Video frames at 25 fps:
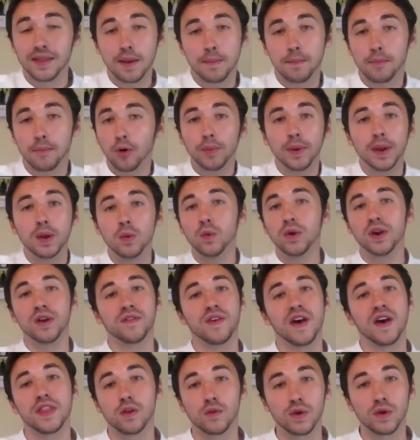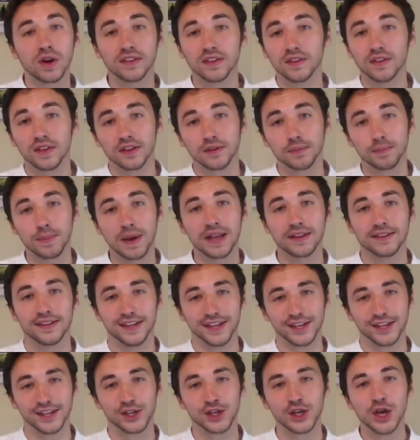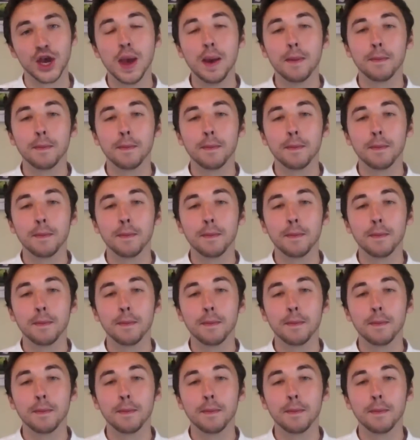it probably wouldn't have had the rest of this passage.